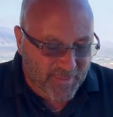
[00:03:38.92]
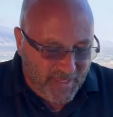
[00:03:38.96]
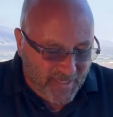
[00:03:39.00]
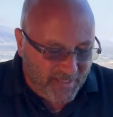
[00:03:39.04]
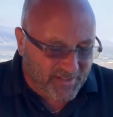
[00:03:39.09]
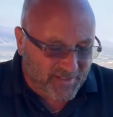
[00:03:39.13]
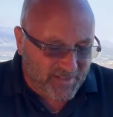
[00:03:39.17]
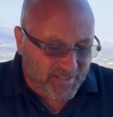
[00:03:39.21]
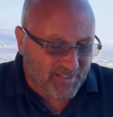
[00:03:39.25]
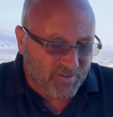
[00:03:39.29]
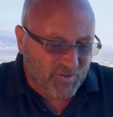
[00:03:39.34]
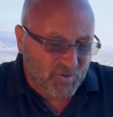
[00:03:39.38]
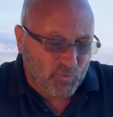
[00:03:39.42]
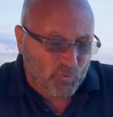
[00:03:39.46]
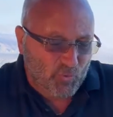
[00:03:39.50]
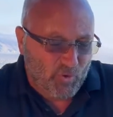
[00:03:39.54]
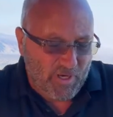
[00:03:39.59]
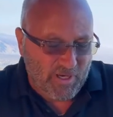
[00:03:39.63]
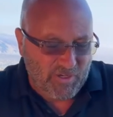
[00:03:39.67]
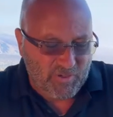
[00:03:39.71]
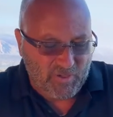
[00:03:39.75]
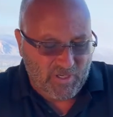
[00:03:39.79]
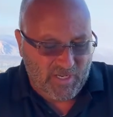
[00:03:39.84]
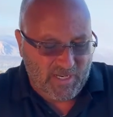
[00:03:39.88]

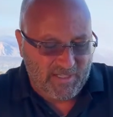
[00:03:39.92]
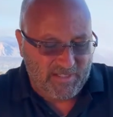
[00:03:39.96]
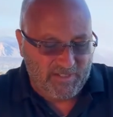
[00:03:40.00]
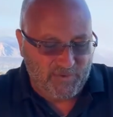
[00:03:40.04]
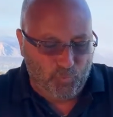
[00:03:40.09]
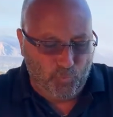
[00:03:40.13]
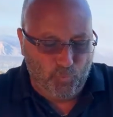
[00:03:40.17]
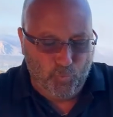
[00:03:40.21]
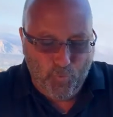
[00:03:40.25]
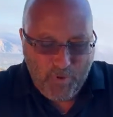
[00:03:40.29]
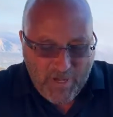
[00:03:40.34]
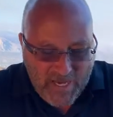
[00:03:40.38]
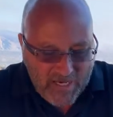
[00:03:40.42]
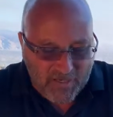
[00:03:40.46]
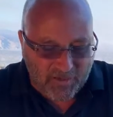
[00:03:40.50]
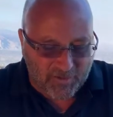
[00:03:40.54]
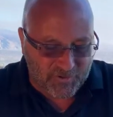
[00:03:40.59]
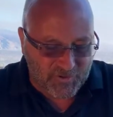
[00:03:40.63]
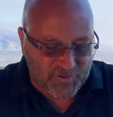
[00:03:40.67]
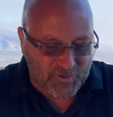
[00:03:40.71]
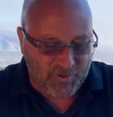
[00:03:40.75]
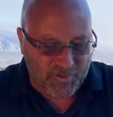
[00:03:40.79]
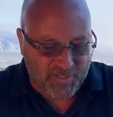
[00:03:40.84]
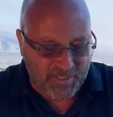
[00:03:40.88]
it's
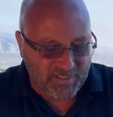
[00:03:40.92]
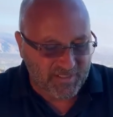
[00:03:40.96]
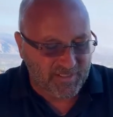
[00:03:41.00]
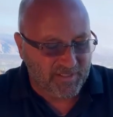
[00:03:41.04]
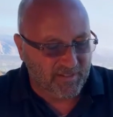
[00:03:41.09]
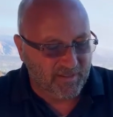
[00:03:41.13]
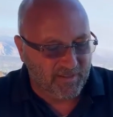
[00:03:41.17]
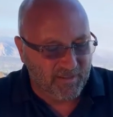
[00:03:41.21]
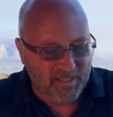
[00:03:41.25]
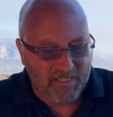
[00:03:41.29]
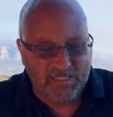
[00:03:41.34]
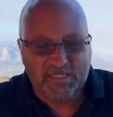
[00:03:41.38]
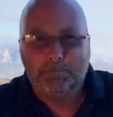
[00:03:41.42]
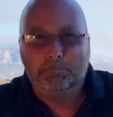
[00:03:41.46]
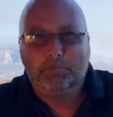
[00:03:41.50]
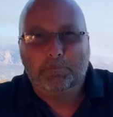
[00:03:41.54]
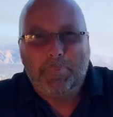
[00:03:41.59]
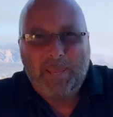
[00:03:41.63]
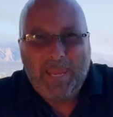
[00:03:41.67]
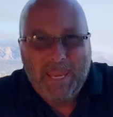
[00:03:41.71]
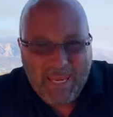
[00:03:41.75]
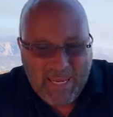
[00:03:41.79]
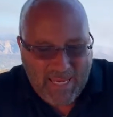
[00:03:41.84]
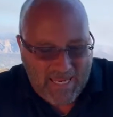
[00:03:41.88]
real. So this
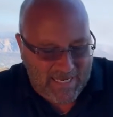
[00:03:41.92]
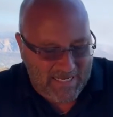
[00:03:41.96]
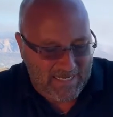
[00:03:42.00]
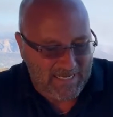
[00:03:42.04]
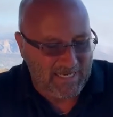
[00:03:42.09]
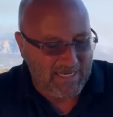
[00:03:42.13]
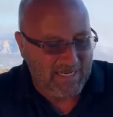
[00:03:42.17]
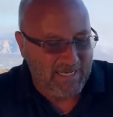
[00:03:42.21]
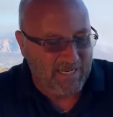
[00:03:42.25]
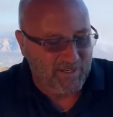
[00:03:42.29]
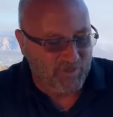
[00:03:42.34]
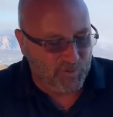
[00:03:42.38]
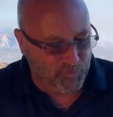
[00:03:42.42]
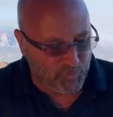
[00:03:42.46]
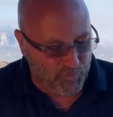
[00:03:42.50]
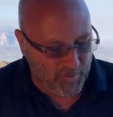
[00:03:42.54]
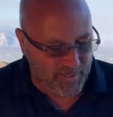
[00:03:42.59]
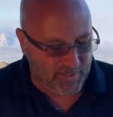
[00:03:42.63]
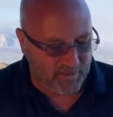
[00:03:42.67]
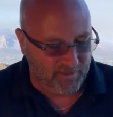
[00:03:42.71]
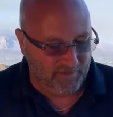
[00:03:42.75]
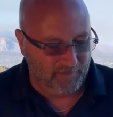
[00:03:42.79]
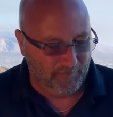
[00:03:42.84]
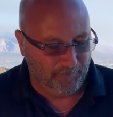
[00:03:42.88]
pin is
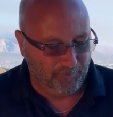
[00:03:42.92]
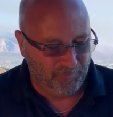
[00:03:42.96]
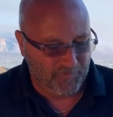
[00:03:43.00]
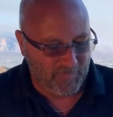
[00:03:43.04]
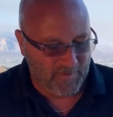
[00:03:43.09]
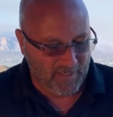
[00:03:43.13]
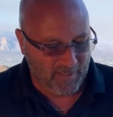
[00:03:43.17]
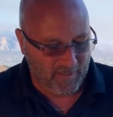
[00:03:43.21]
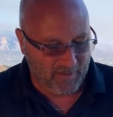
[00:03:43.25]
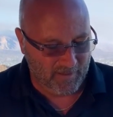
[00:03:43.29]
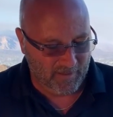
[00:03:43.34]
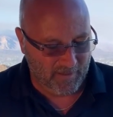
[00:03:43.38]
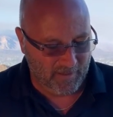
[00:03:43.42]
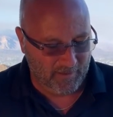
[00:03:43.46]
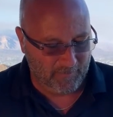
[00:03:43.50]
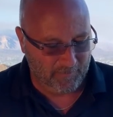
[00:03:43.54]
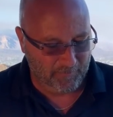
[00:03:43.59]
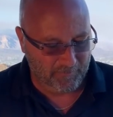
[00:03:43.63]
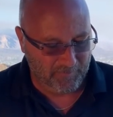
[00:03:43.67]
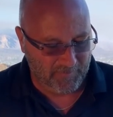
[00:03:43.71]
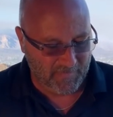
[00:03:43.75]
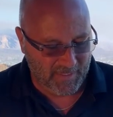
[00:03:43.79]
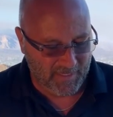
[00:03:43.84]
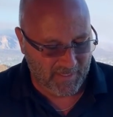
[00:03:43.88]
real.
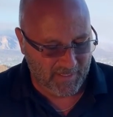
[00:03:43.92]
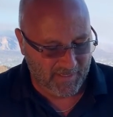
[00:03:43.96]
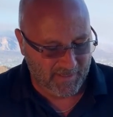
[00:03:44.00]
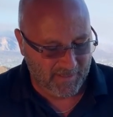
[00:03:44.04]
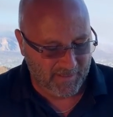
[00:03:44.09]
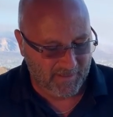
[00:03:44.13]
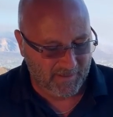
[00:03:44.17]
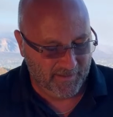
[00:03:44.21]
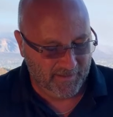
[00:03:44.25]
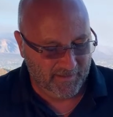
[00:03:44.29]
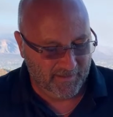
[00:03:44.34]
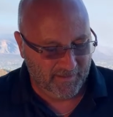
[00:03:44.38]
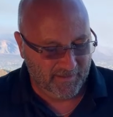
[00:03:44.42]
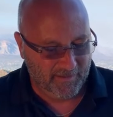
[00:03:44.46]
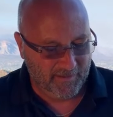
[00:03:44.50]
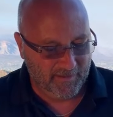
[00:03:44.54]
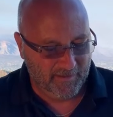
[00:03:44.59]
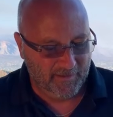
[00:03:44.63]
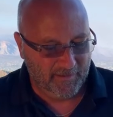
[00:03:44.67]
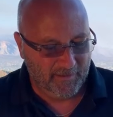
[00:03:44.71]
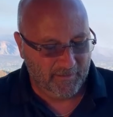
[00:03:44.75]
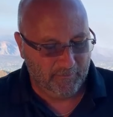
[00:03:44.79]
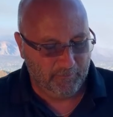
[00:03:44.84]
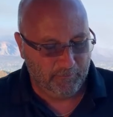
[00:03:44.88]

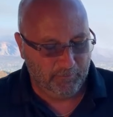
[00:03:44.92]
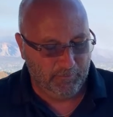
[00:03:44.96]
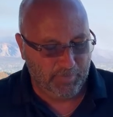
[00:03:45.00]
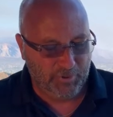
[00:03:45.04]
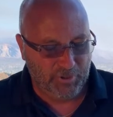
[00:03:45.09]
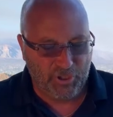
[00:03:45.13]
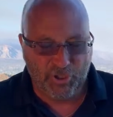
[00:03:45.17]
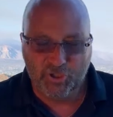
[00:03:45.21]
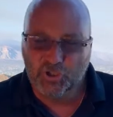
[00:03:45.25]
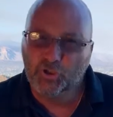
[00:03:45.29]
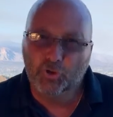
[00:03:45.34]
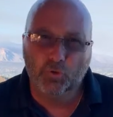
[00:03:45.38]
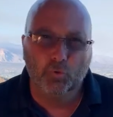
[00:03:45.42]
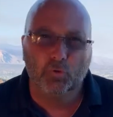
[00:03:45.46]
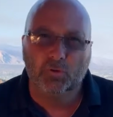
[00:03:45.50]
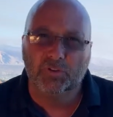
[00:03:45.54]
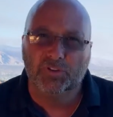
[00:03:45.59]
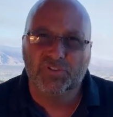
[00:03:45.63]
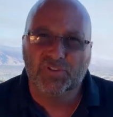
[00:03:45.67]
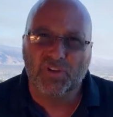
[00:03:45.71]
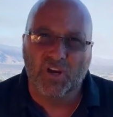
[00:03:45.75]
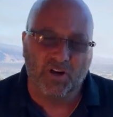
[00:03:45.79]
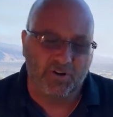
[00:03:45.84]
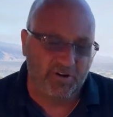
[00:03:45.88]
But the
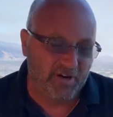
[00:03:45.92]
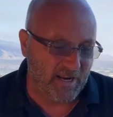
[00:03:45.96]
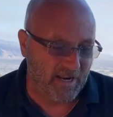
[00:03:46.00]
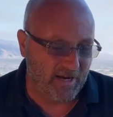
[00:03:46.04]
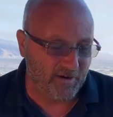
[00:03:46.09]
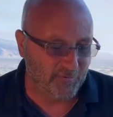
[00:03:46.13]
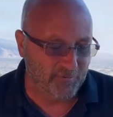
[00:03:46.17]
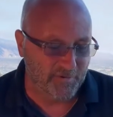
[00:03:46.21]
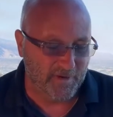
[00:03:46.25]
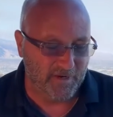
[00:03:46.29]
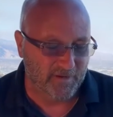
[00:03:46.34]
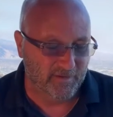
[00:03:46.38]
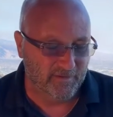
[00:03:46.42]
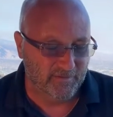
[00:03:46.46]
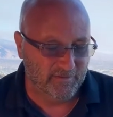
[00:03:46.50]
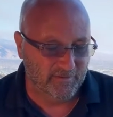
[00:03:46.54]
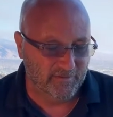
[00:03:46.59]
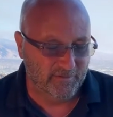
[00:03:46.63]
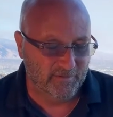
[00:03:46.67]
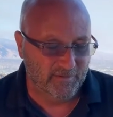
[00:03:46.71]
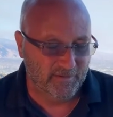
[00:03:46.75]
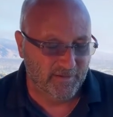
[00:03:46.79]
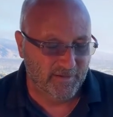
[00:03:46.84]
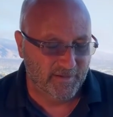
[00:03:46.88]
jewels are not real.
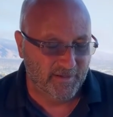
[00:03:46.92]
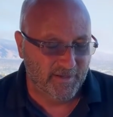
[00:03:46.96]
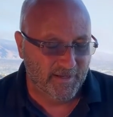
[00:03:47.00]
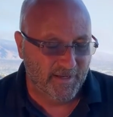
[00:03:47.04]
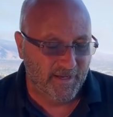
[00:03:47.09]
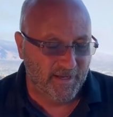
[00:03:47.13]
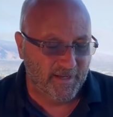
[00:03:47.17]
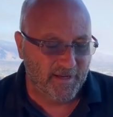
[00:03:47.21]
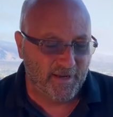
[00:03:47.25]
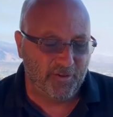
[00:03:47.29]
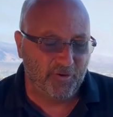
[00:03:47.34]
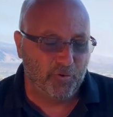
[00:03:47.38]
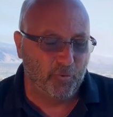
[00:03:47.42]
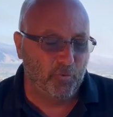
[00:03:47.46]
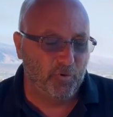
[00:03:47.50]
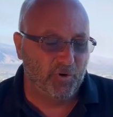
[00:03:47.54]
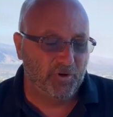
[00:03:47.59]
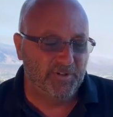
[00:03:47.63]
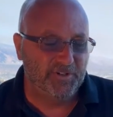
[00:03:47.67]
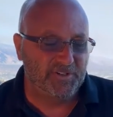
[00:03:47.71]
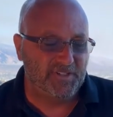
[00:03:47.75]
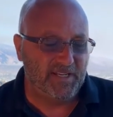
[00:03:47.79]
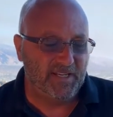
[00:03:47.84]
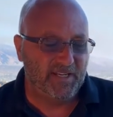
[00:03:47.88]
In other
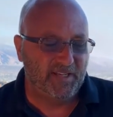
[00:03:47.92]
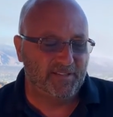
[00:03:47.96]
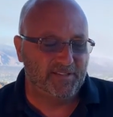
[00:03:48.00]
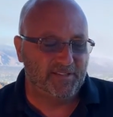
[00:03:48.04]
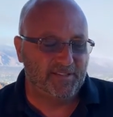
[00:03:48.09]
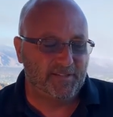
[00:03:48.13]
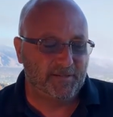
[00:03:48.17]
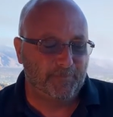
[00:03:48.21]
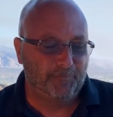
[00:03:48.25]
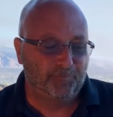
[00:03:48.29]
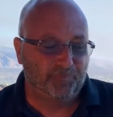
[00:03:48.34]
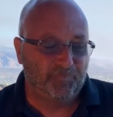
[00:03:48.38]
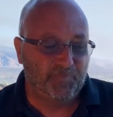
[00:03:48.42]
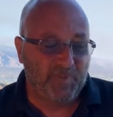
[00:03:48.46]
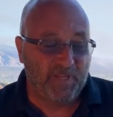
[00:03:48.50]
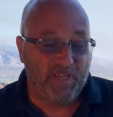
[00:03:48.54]
words, it's